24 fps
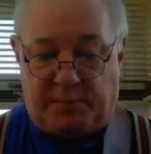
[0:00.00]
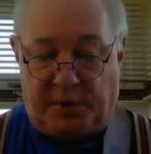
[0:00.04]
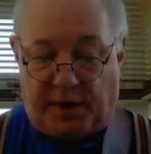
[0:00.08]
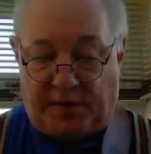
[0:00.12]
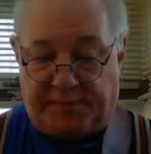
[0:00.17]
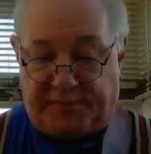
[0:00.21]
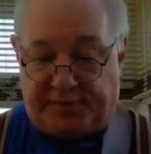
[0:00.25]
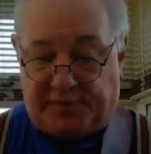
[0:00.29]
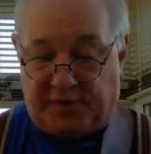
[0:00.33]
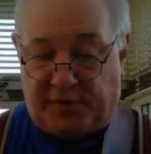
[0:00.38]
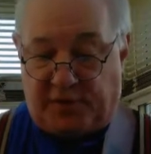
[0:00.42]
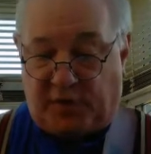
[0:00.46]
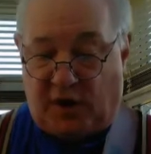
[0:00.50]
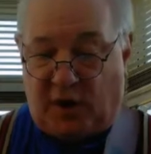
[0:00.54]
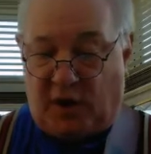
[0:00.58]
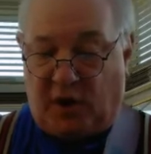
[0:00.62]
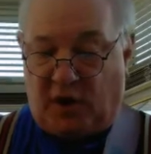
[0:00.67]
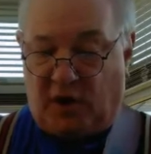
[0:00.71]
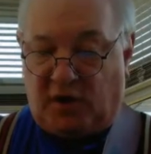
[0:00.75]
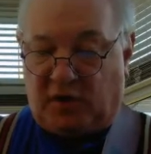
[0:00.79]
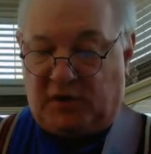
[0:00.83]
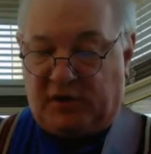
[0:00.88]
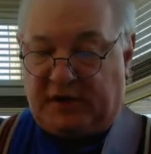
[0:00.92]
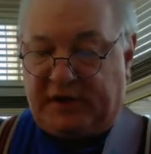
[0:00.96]
But for
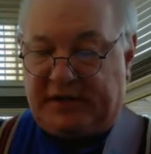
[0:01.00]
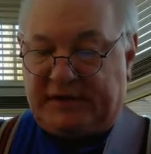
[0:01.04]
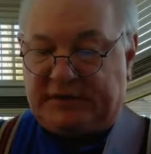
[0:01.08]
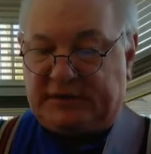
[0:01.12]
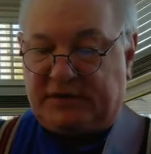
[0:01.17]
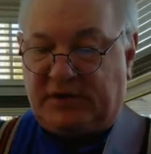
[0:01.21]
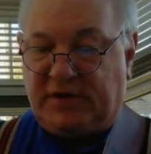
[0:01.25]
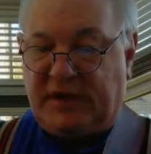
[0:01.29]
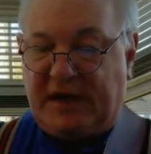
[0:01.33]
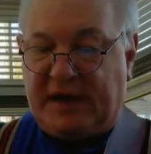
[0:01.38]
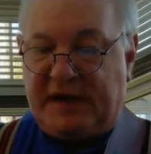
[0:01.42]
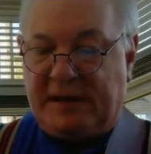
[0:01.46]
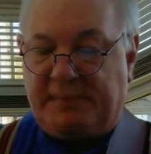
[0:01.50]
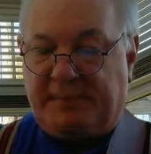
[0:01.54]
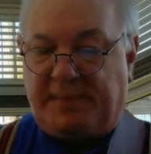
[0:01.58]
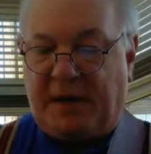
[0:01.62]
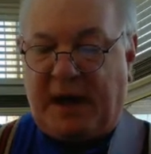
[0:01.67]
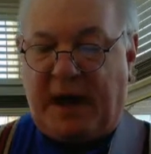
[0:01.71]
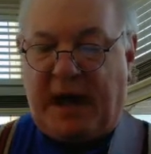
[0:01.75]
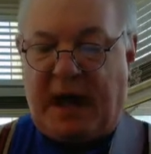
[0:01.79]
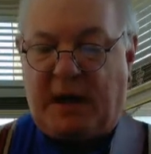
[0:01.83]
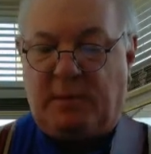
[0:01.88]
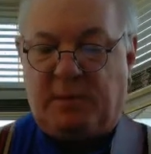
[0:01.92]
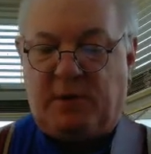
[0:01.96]
all his great
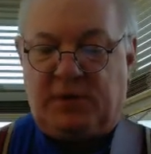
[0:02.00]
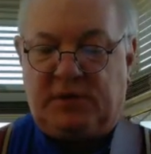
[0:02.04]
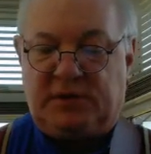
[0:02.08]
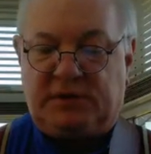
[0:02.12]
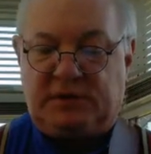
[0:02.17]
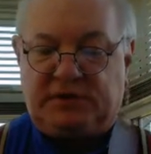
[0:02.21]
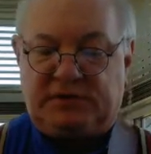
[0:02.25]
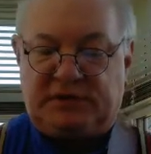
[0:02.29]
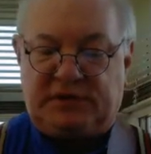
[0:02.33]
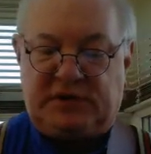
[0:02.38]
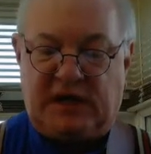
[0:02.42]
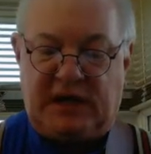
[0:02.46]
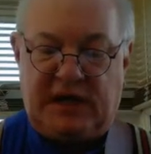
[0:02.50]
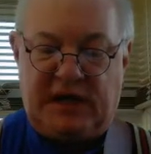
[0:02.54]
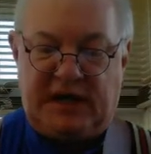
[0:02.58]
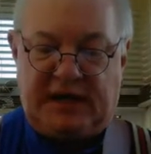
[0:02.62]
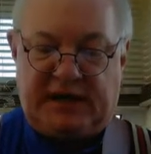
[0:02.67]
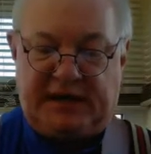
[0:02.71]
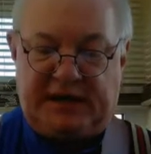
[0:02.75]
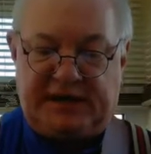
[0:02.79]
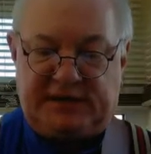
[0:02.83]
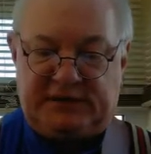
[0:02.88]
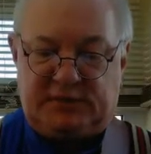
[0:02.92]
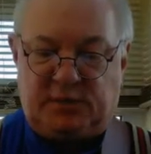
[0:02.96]
powers,
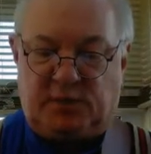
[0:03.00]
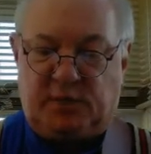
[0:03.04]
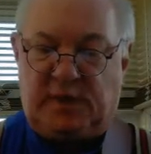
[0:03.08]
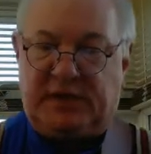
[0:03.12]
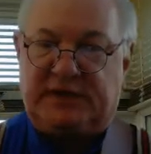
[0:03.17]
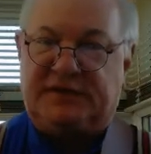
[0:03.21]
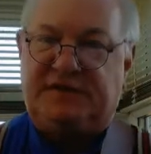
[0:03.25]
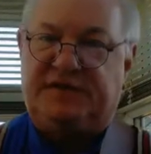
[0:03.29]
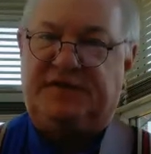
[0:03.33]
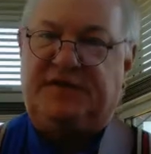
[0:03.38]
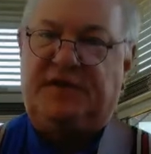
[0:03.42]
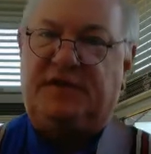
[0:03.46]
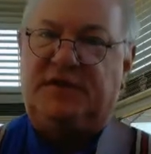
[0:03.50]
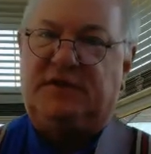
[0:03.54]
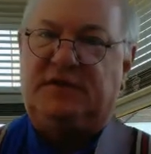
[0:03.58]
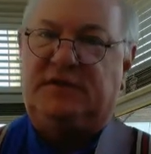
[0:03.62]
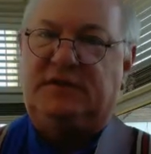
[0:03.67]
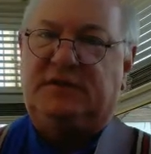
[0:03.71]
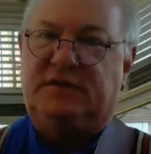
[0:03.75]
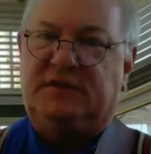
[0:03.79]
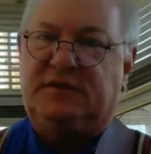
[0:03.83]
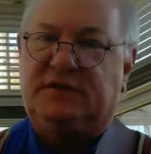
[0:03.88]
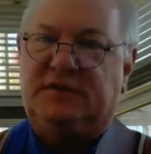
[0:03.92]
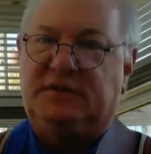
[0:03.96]
he's
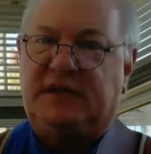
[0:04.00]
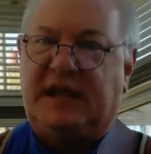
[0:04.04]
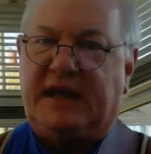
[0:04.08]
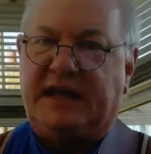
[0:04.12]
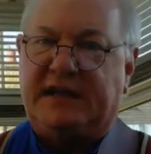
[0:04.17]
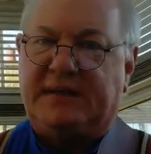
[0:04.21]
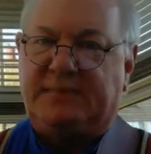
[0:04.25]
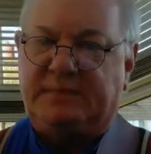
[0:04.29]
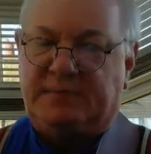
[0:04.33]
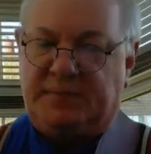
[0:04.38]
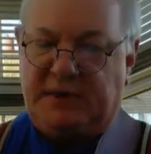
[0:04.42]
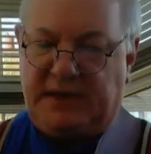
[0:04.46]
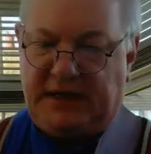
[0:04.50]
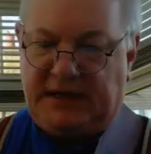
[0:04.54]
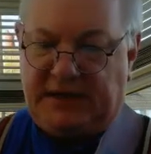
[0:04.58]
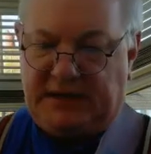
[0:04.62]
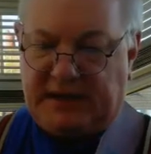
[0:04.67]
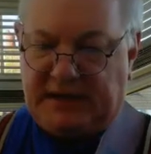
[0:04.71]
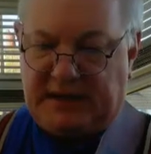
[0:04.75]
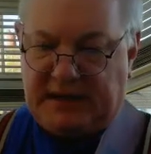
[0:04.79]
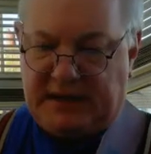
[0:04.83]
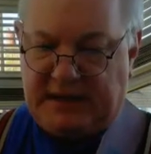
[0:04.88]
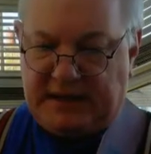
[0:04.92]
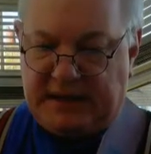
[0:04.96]
wishful like me,
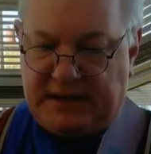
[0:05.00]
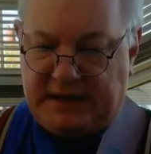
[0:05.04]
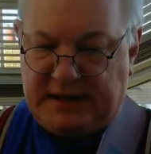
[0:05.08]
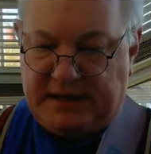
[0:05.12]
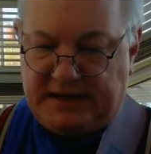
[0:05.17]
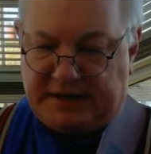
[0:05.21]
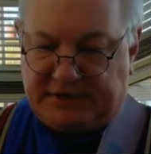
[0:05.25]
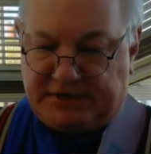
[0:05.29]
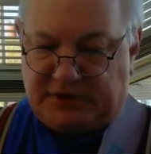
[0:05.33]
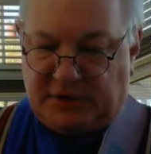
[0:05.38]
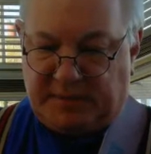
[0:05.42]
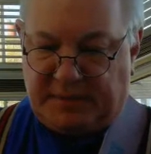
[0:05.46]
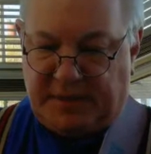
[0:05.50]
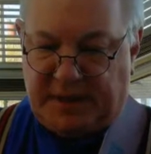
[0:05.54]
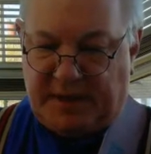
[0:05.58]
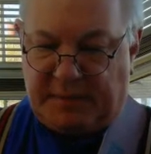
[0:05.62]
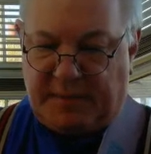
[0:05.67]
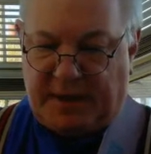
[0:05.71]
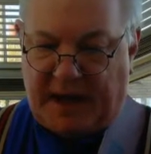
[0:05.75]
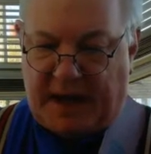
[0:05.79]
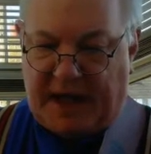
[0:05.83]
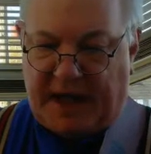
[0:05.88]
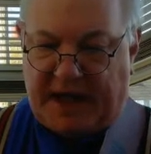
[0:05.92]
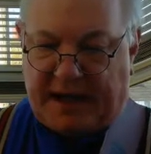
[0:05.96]
to be
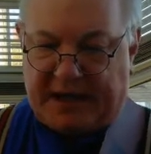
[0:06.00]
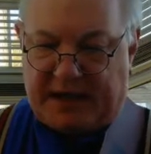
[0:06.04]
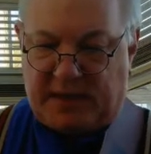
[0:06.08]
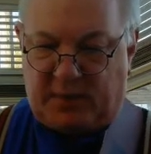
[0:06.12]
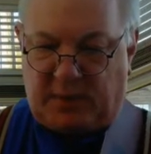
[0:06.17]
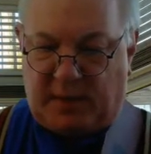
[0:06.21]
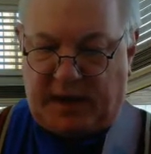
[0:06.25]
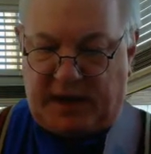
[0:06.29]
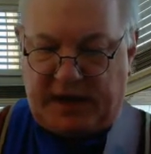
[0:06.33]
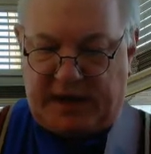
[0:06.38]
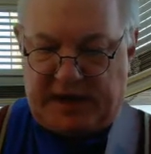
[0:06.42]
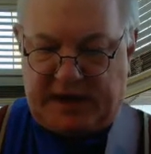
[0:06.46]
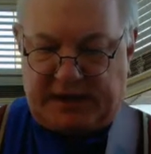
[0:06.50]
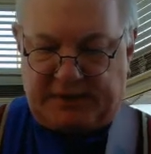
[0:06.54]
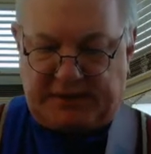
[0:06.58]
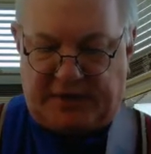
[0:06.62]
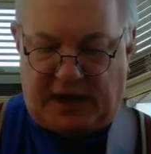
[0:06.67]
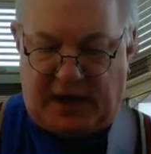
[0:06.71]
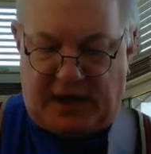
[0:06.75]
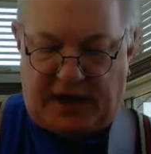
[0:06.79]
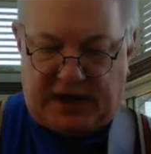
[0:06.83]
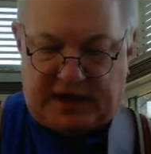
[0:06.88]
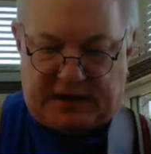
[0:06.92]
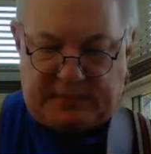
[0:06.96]
back where
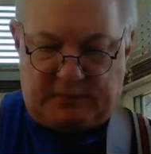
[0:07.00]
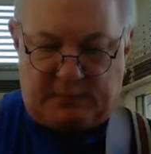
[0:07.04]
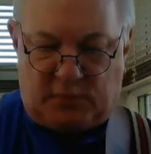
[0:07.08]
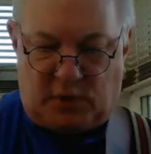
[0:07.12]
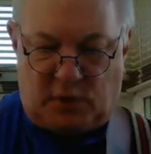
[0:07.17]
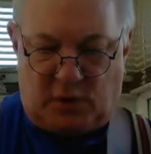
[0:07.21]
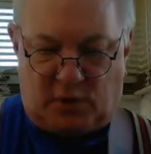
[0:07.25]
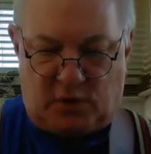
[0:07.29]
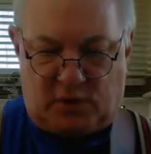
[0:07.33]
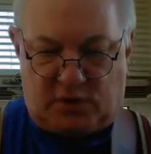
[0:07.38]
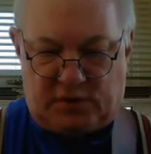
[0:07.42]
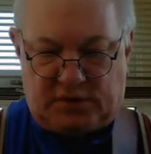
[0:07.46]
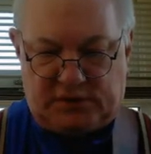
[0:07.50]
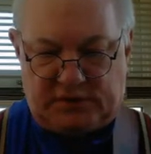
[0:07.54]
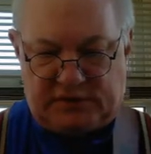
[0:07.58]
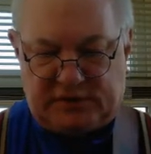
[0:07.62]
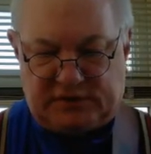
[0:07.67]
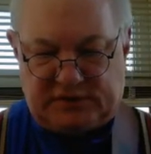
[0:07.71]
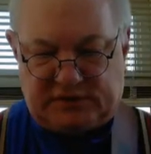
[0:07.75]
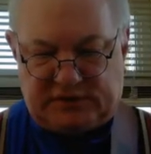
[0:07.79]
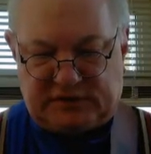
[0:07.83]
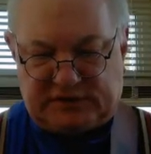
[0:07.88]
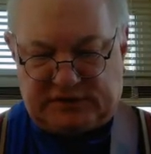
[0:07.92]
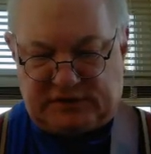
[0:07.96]
dark morn
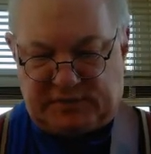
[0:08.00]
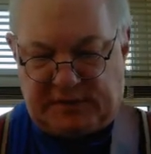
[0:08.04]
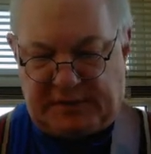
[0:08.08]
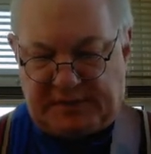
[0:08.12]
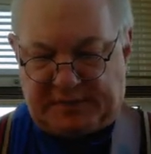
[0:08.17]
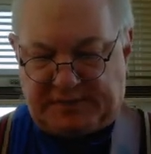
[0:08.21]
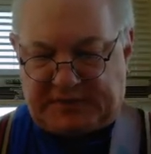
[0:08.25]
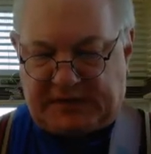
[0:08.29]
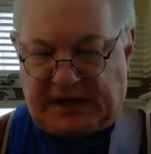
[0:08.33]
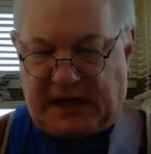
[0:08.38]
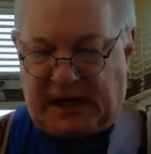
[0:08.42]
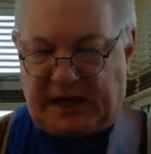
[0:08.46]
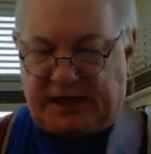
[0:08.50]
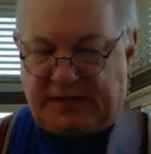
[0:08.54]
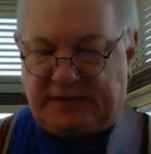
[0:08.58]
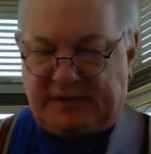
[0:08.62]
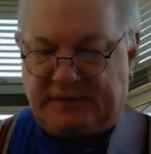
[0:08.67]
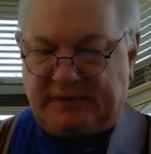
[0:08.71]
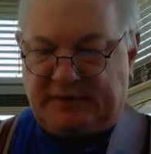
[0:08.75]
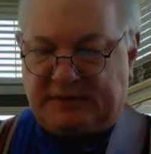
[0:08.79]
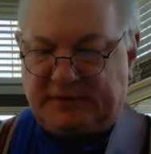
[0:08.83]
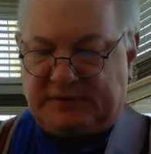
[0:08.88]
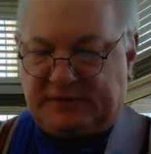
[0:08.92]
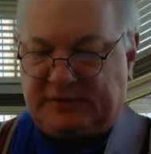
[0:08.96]
sweeps
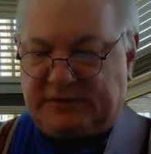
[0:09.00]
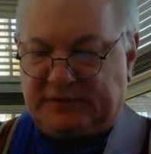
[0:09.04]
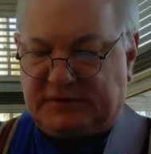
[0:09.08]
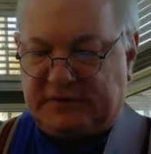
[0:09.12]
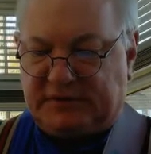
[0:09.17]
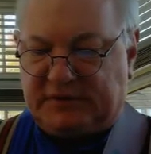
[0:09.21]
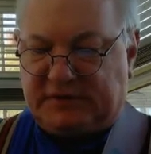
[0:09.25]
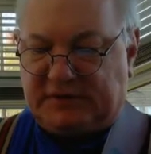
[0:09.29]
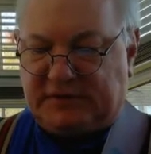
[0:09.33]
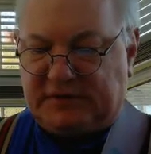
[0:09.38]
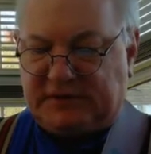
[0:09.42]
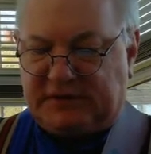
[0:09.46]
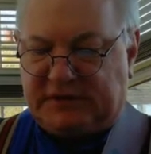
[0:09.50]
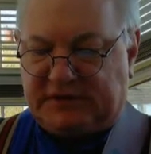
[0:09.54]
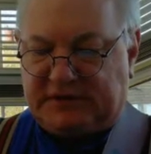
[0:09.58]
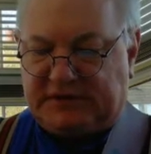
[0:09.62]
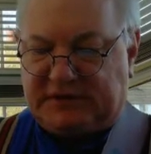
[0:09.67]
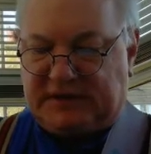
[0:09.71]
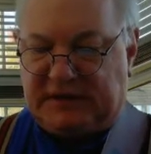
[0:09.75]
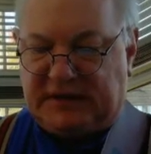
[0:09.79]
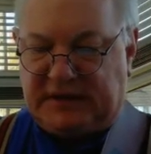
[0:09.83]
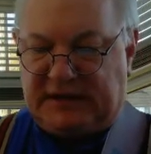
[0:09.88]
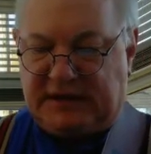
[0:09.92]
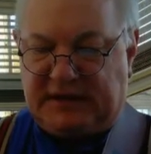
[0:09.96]
down to the
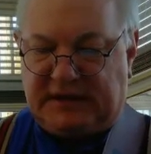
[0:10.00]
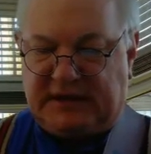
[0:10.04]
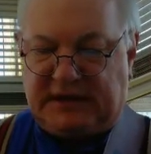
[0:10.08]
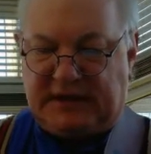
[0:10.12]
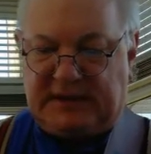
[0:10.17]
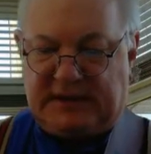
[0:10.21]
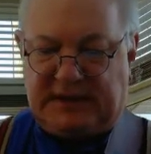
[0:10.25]
sea.